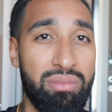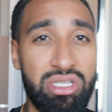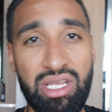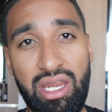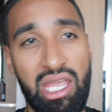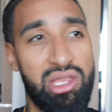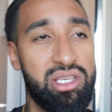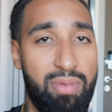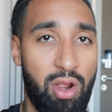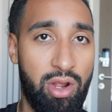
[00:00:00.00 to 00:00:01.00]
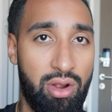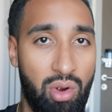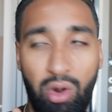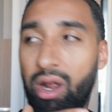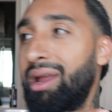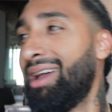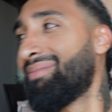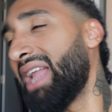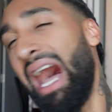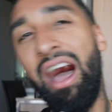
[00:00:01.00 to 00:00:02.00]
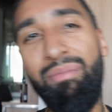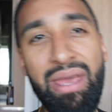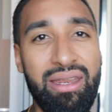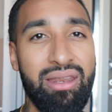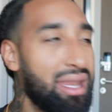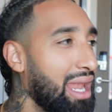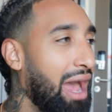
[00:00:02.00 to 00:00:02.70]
I'm just gonna get this burger. Or, I've been